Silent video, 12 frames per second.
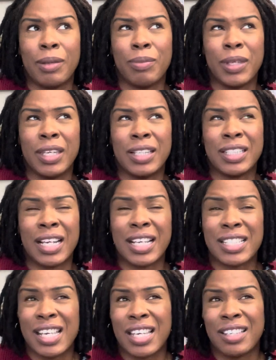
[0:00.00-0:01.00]
be a
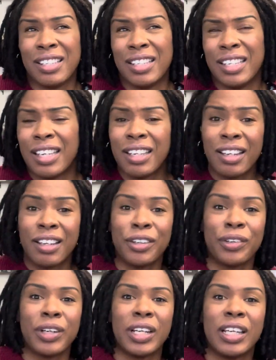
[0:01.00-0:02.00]
chance I could get
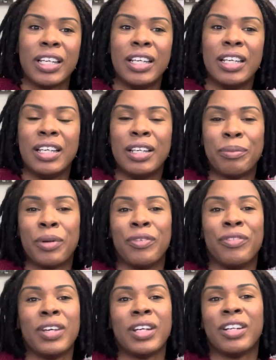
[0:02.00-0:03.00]
hungry,
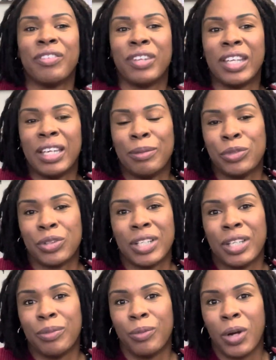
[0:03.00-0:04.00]
preventatively I'm
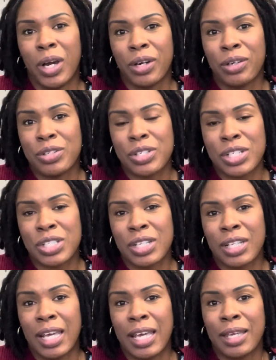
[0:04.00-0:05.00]
drinking water just to
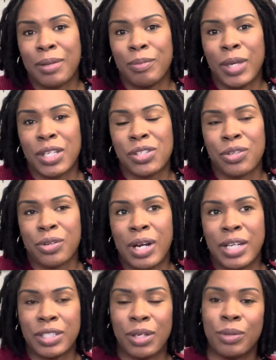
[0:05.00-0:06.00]
like make sure I
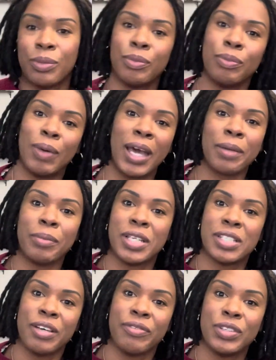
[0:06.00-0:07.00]
don't back
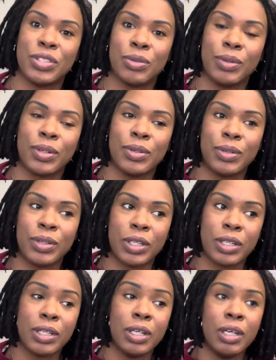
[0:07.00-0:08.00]
myself into a
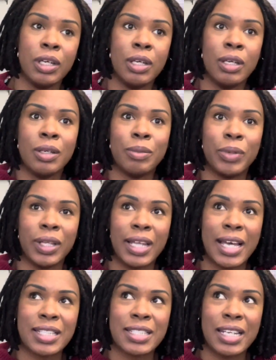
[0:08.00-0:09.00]
corner. But
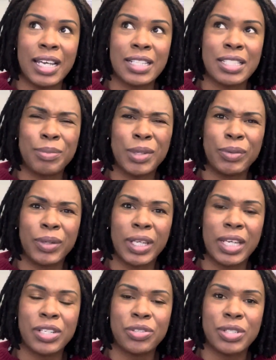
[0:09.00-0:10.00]
last night something really
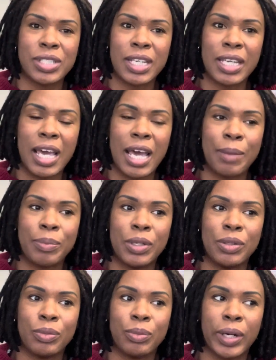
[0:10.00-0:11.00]
interesting
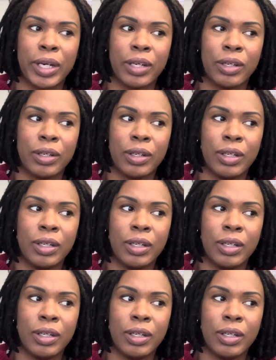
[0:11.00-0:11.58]
happened where